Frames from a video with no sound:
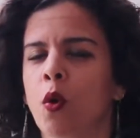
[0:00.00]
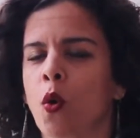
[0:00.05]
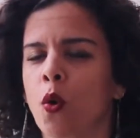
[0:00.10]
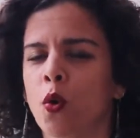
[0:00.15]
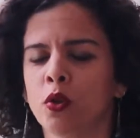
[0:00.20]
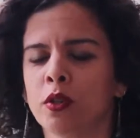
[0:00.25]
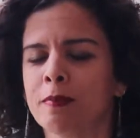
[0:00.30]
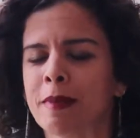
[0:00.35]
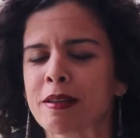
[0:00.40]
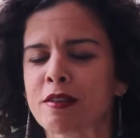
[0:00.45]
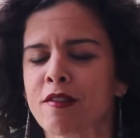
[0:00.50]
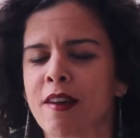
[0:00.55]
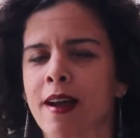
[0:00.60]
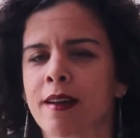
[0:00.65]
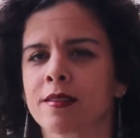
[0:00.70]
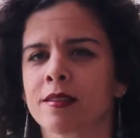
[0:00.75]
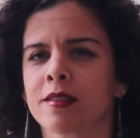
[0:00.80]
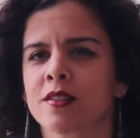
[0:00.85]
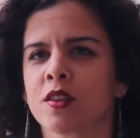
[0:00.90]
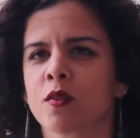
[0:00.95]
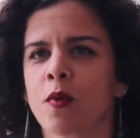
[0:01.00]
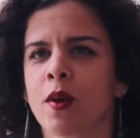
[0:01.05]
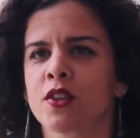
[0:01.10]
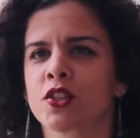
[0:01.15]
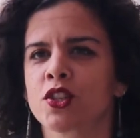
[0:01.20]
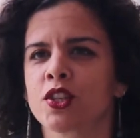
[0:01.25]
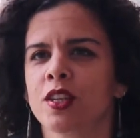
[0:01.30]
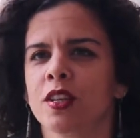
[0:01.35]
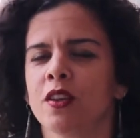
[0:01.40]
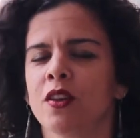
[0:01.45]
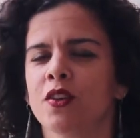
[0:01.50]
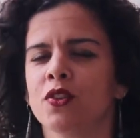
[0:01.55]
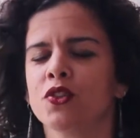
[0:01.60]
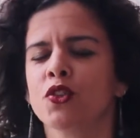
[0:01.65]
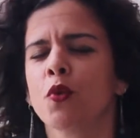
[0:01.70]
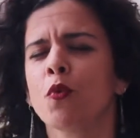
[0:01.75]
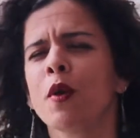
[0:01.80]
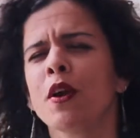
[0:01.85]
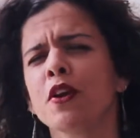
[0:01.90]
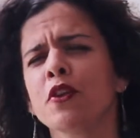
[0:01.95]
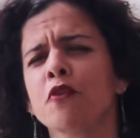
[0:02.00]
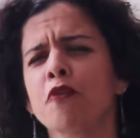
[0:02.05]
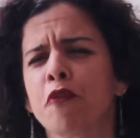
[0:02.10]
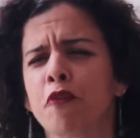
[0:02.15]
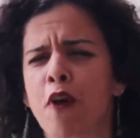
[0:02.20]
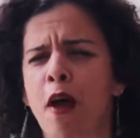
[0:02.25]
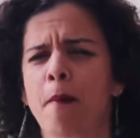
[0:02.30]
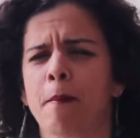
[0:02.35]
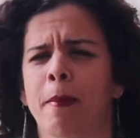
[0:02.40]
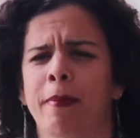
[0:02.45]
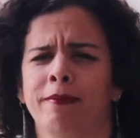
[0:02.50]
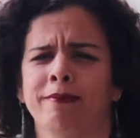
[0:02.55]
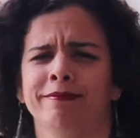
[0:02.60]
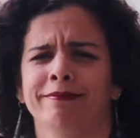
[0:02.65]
cold on my tracks is the question, so where are you from?